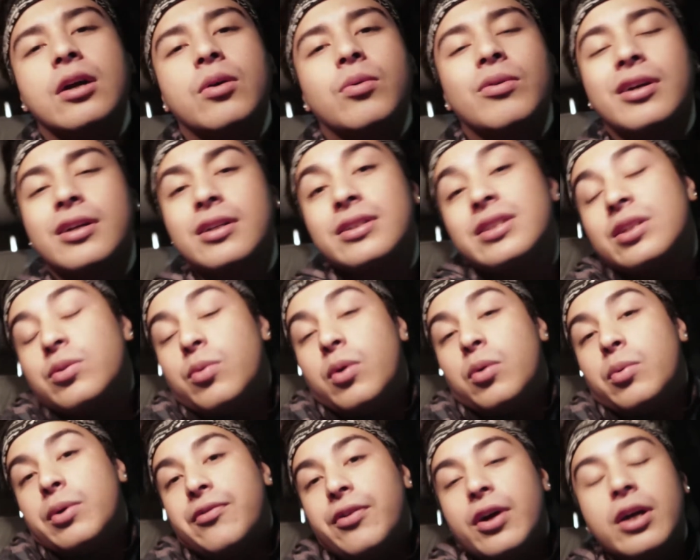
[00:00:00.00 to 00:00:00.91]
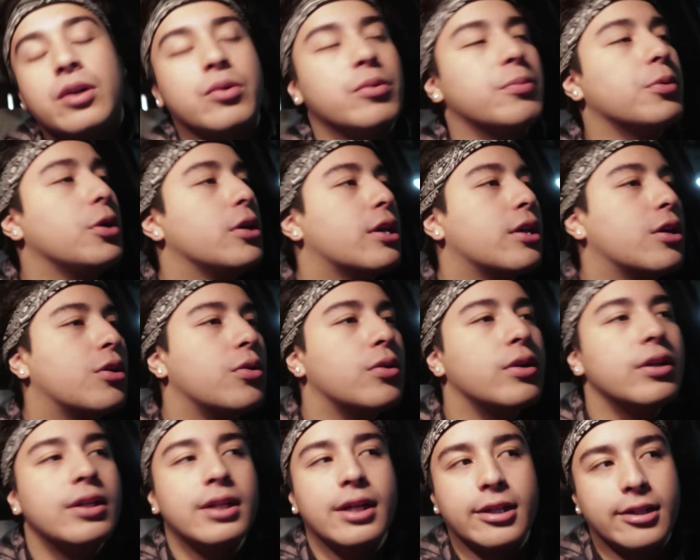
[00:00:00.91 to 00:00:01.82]
we're gonna see what we find. We're probably gonna go
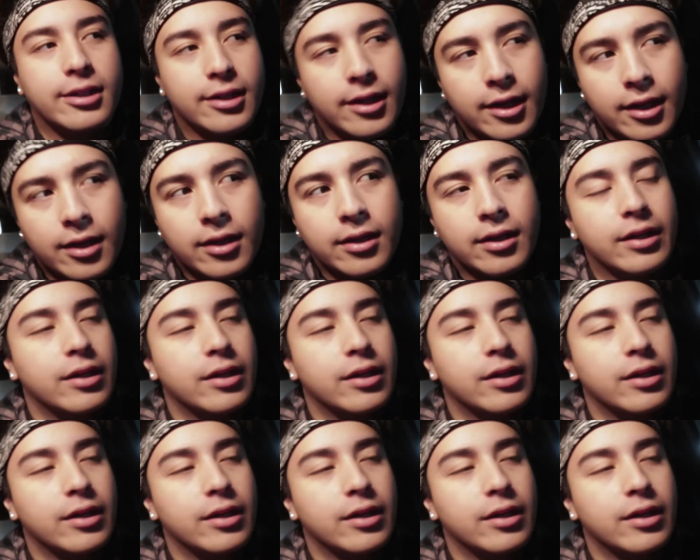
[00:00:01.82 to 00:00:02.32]
to a 99